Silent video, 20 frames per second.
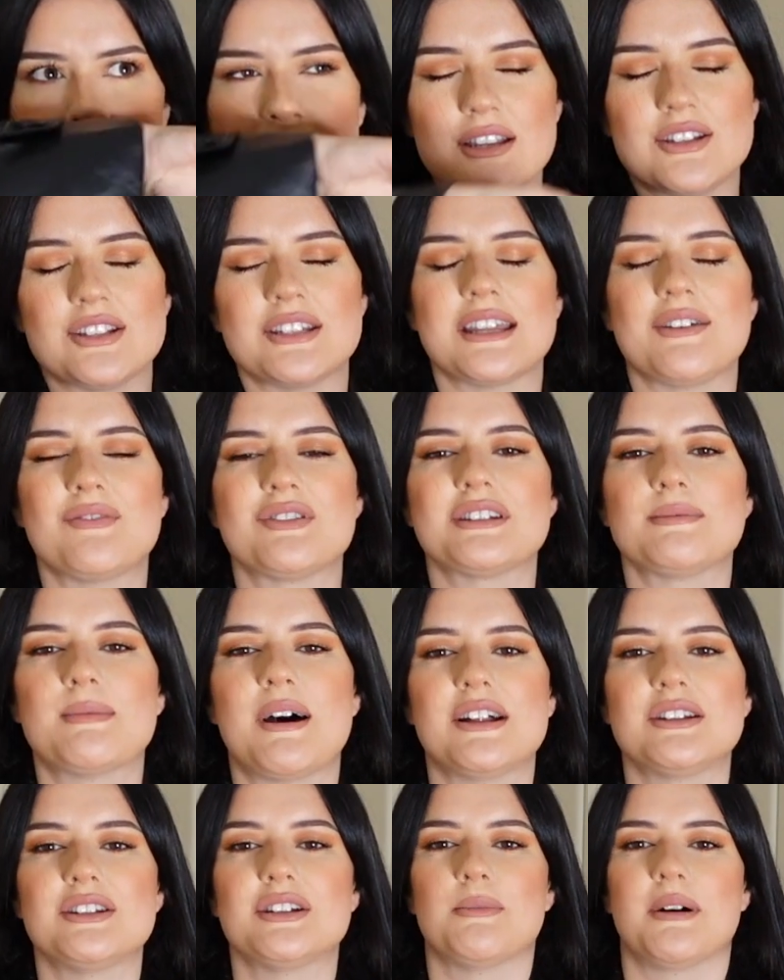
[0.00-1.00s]
It doesn't even
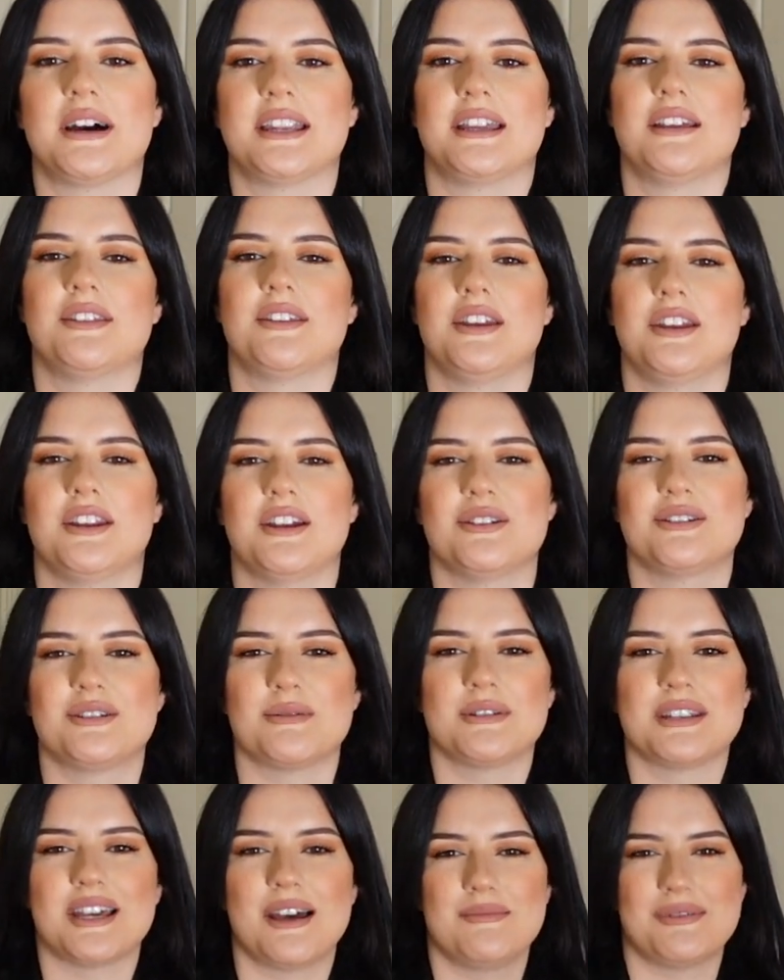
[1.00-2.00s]
smell too bad either. You know,
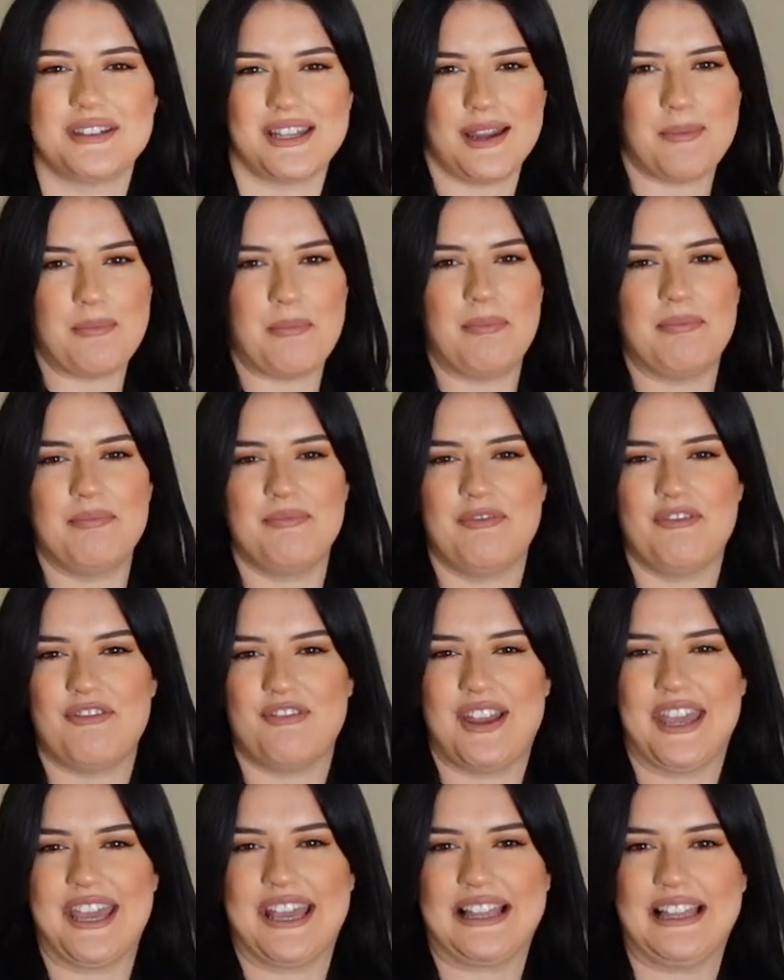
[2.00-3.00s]
sometimes like
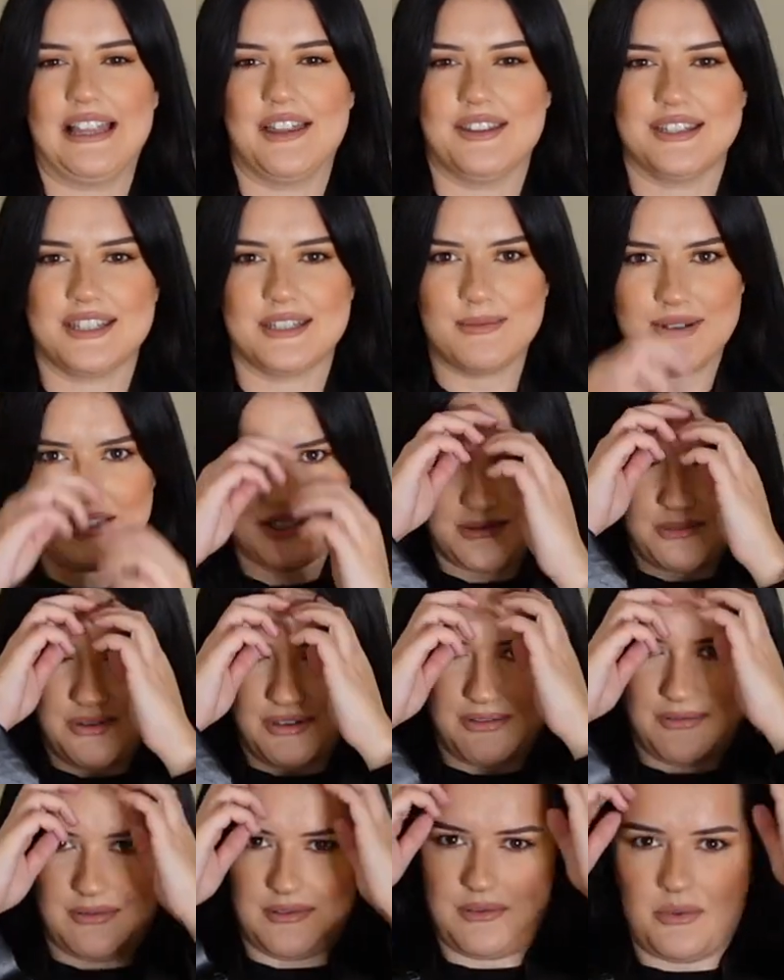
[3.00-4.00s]
fake leather smells a
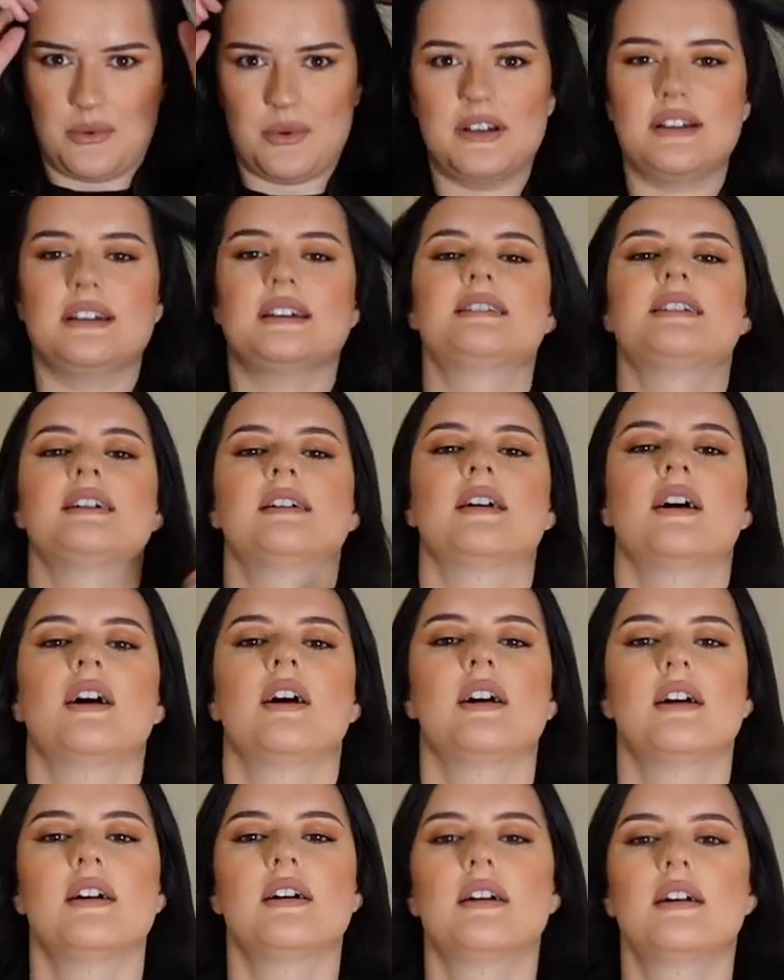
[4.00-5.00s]
bit weird.
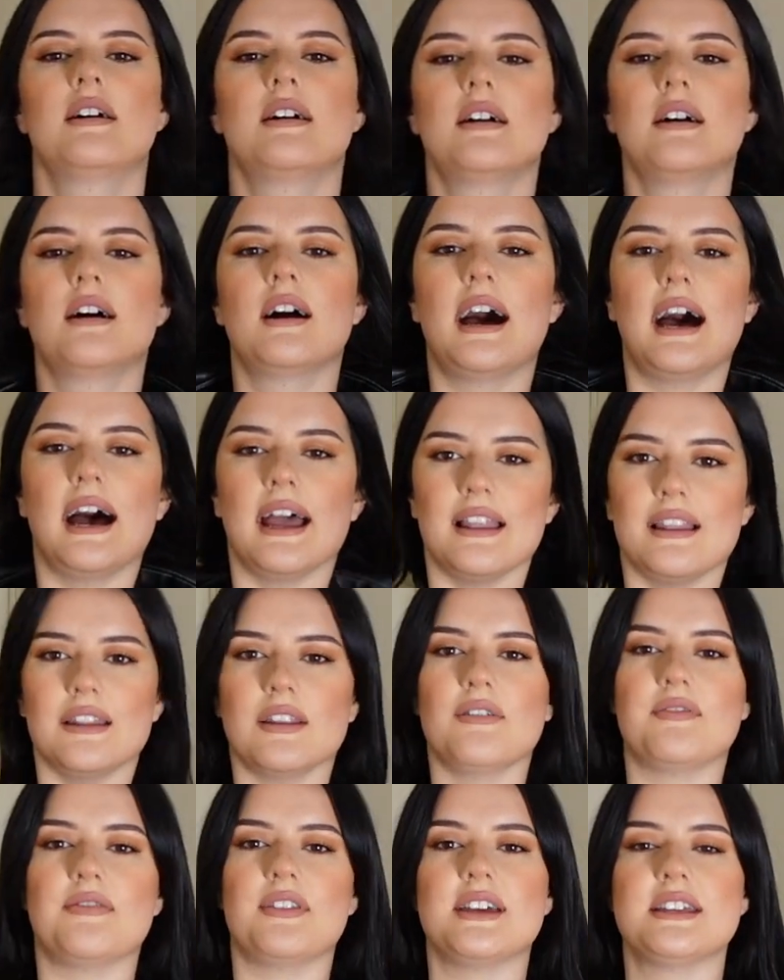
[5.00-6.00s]
I
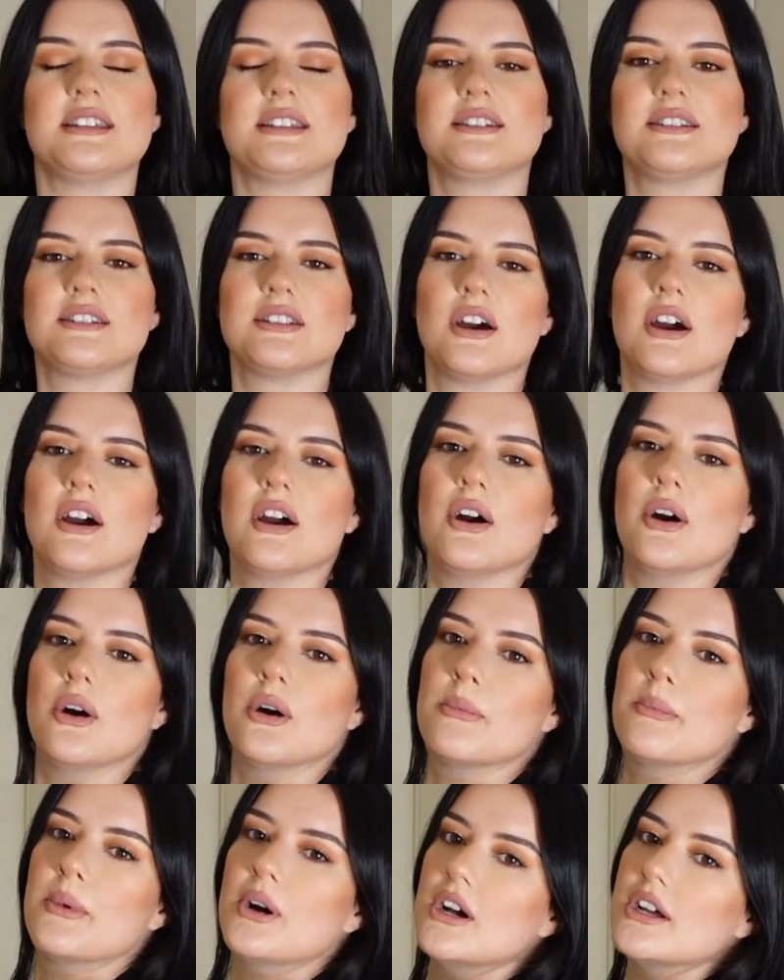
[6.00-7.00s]
love this
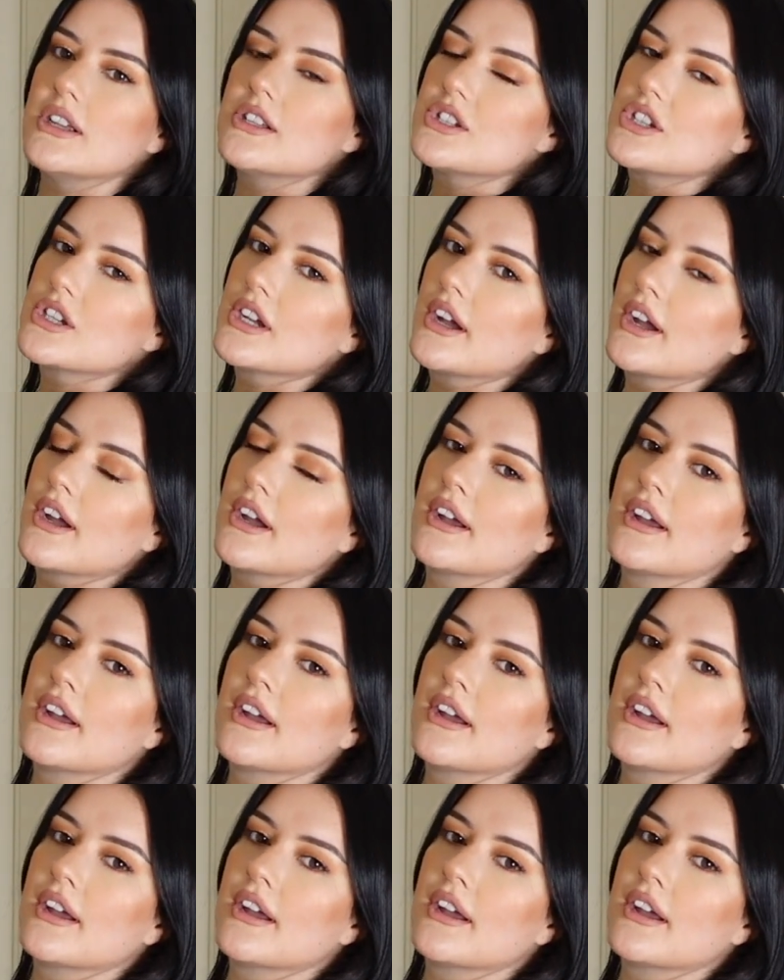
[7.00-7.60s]
so much.